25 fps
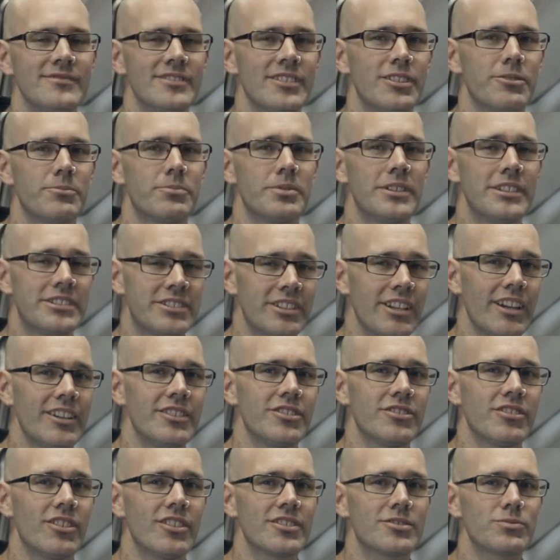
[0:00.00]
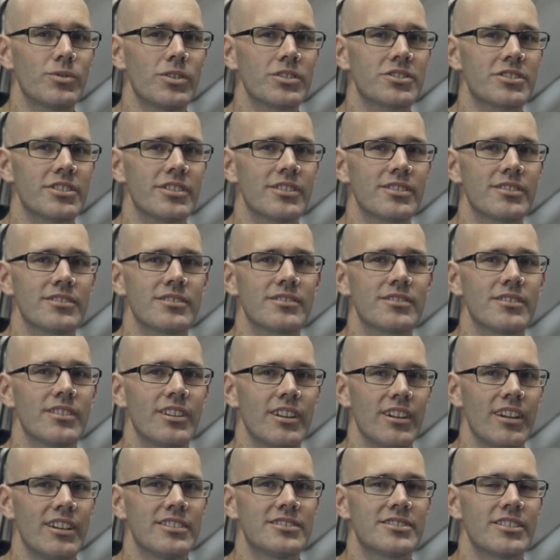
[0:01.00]
Appreciate you guys watching
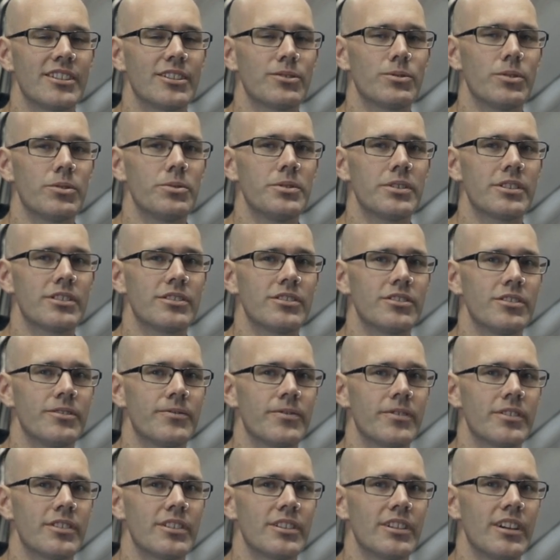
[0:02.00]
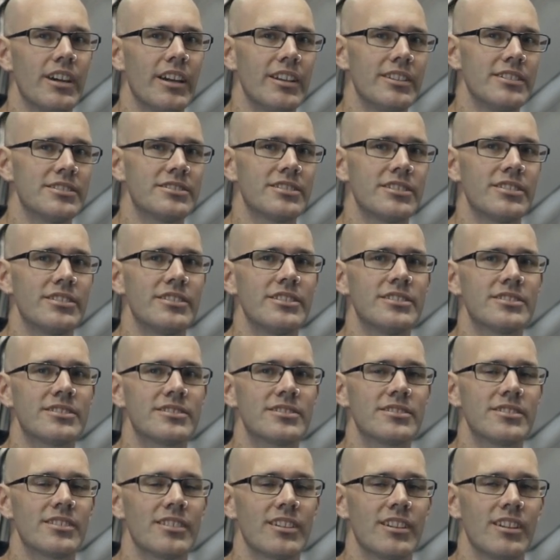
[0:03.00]
and seeing what we can do for the 80
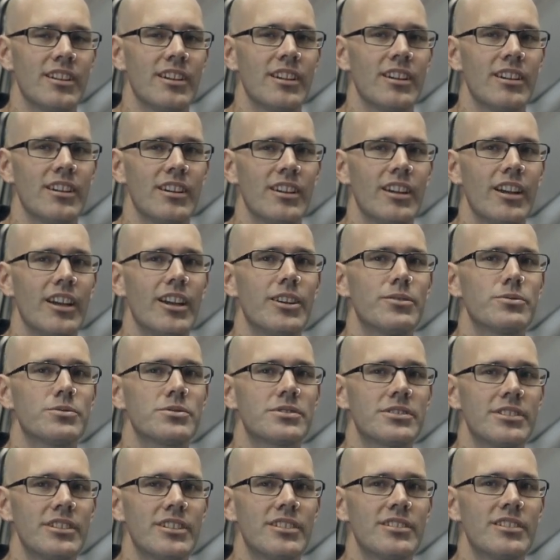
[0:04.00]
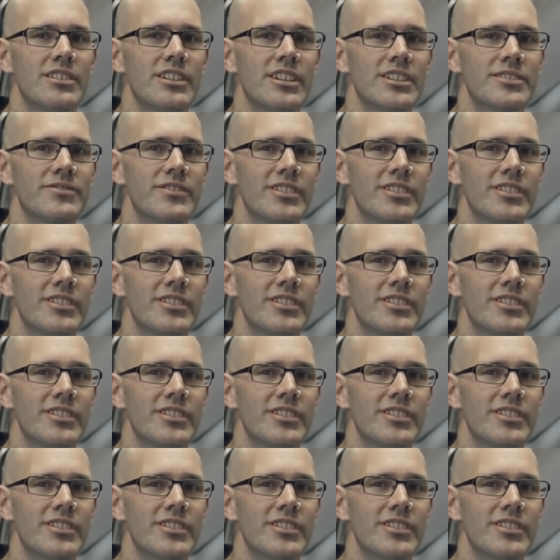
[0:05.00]
series, and we'll see you in the next